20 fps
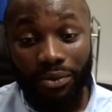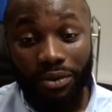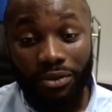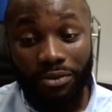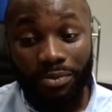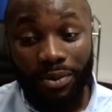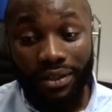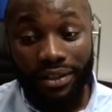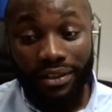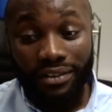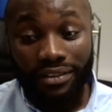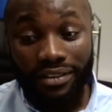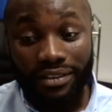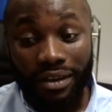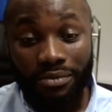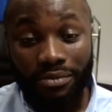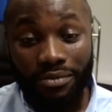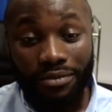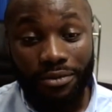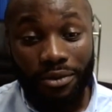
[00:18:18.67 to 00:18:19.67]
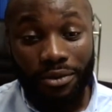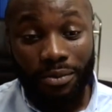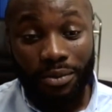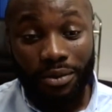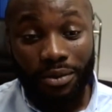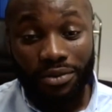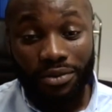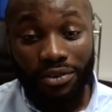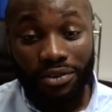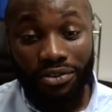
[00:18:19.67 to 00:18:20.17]
we've been in some form
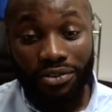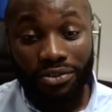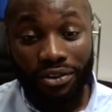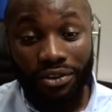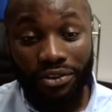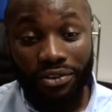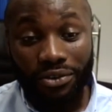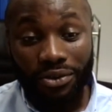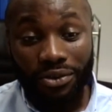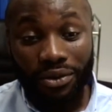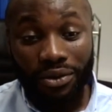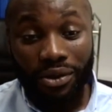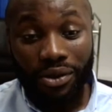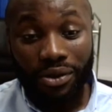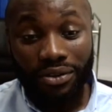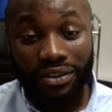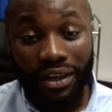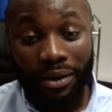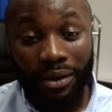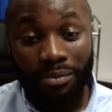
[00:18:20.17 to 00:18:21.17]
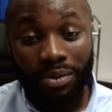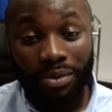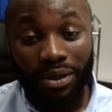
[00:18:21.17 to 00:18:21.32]
of restriction or lockdown.